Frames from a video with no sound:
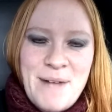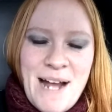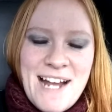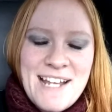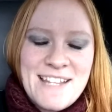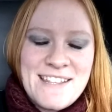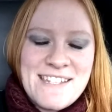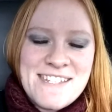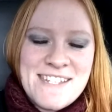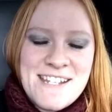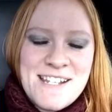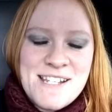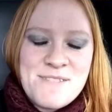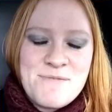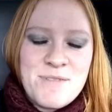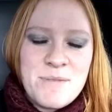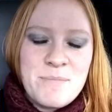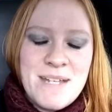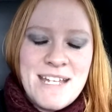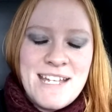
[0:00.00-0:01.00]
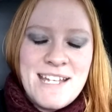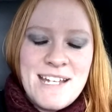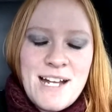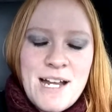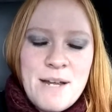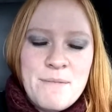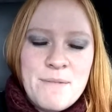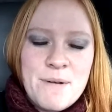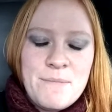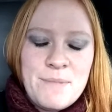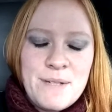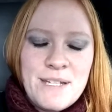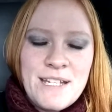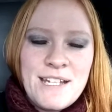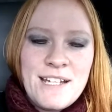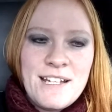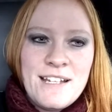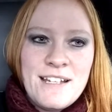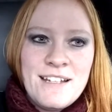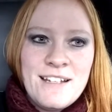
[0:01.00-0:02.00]
Behind the scenes with me, I'm a
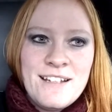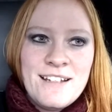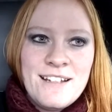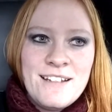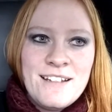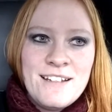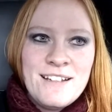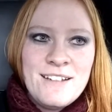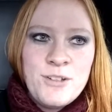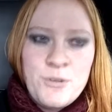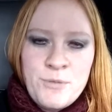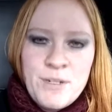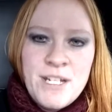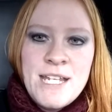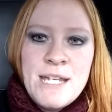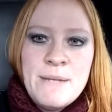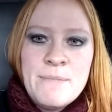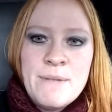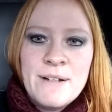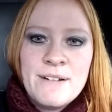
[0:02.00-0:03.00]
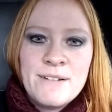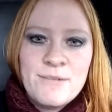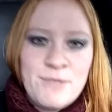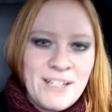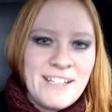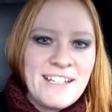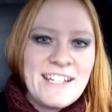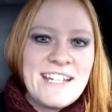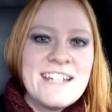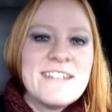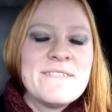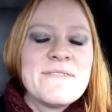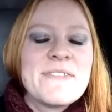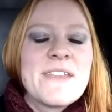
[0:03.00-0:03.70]
big dweeb, really.